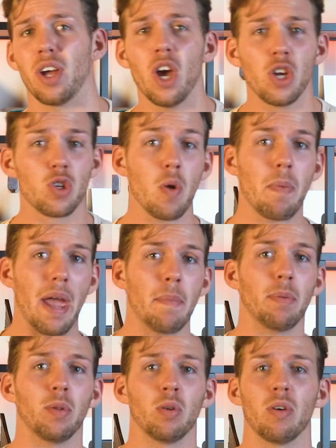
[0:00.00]
Do
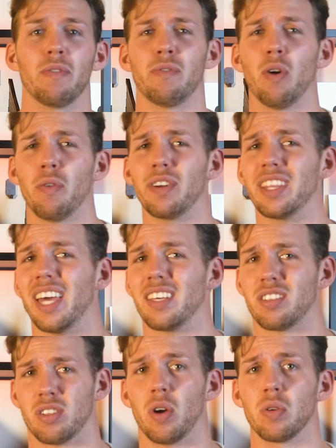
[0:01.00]
people who have forfeited their
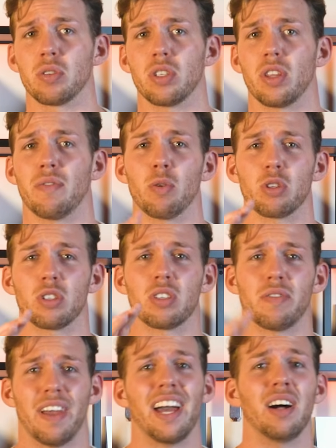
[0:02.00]
souls to the forces of
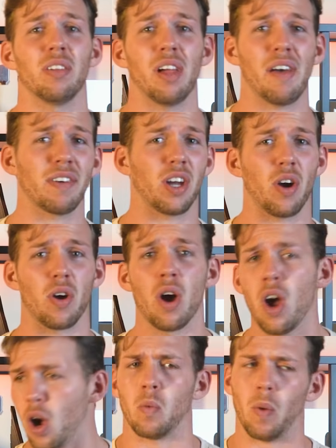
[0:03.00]
hell ever go,
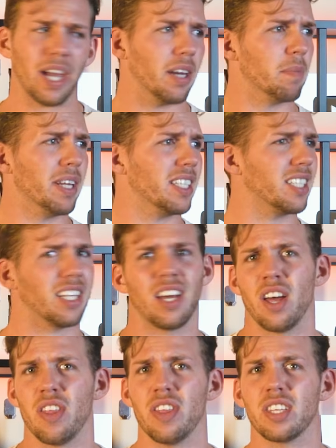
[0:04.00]
wait a minute,
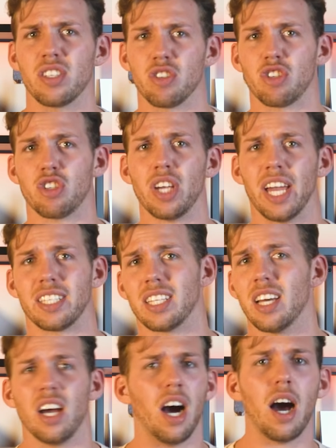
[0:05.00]
this is shit,
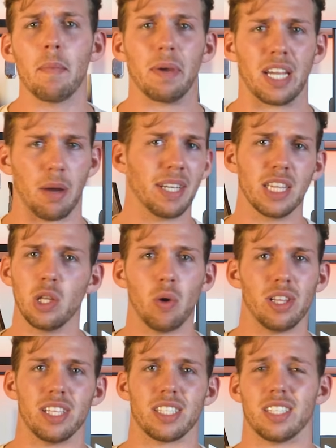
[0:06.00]
I'm becoming
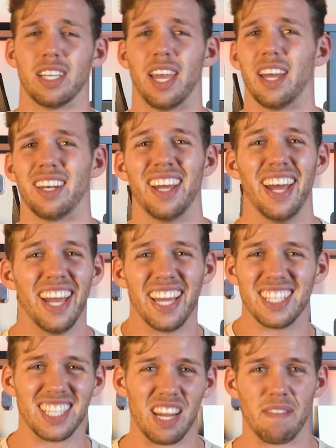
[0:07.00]
loyalist again?
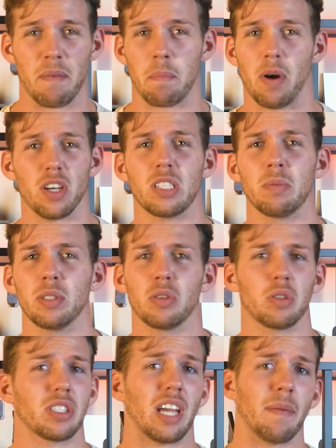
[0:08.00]
Is it even possible to
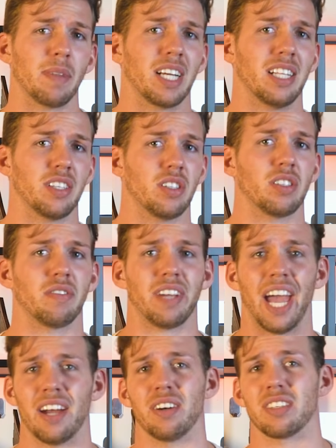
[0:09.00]
escape the clutches of
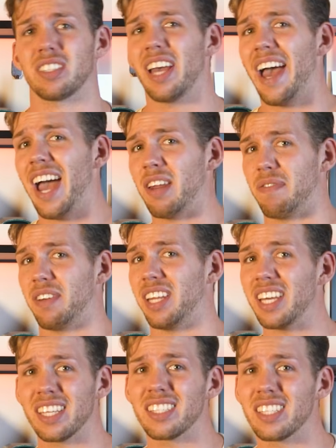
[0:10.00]
chaos? And if it
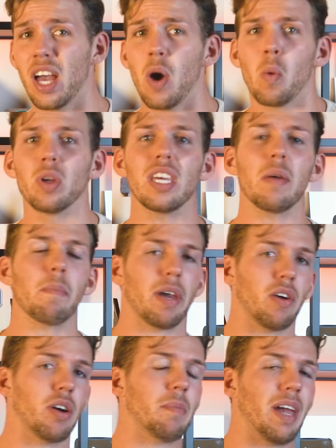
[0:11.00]
is, would the
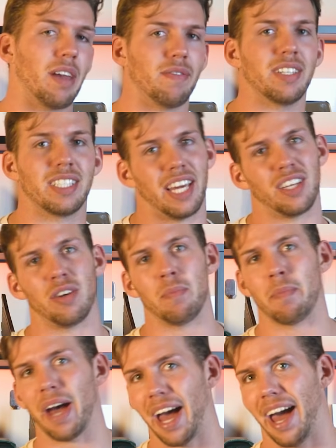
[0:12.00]
Imperium even take you
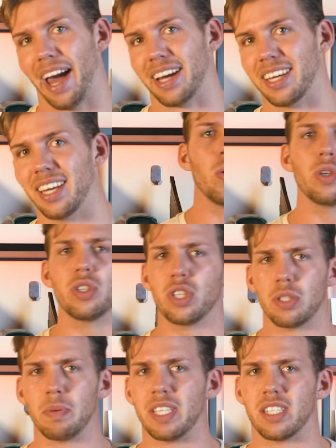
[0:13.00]
back? Would you just
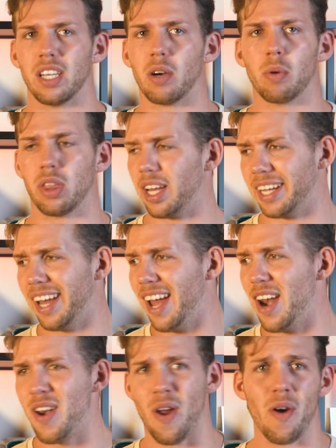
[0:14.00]
be stuck with like
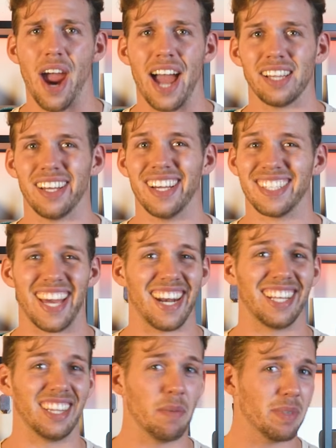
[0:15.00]
no allies and
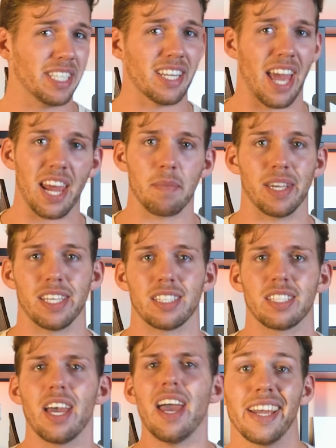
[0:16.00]
unlimited
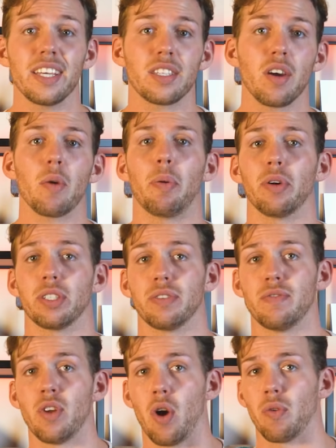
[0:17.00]
enemies? Is there a point of
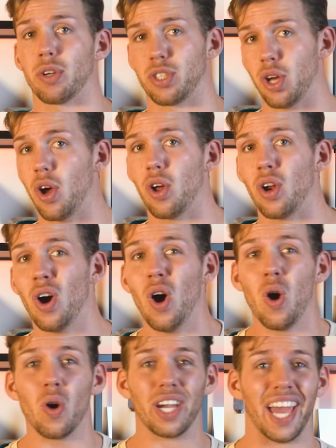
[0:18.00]
no return,
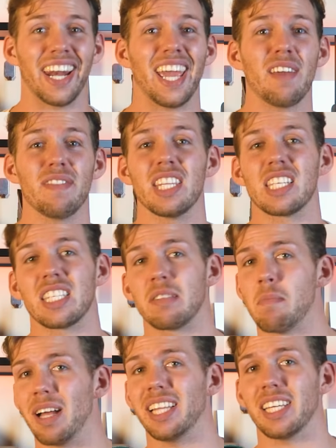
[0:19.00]
or can even the
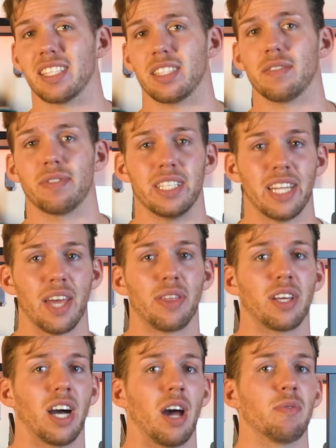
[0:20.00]
smelliest of the Death
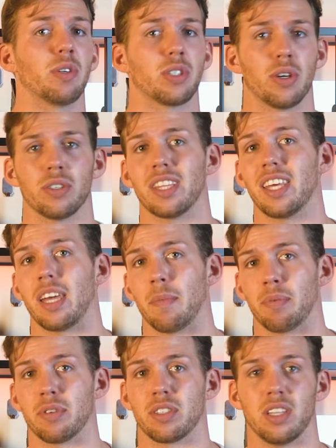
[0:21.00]
Guard return to the
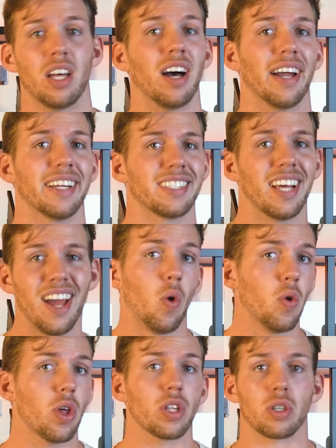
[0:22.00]
Emperor's light? All
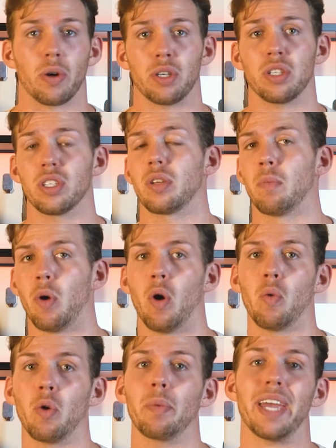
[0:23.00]
those questions and more
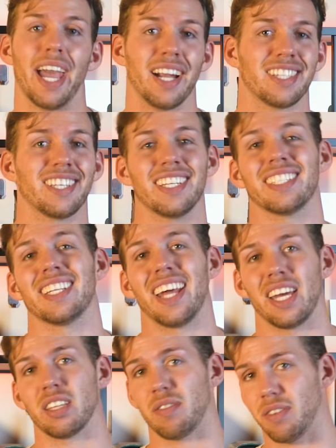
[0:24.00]
will be answered in
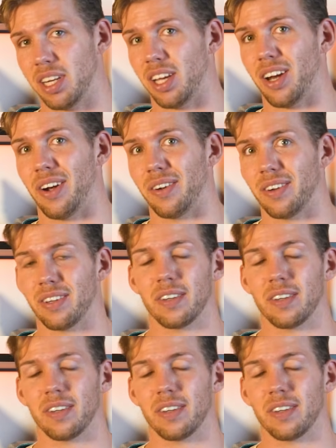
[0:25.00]
today's video.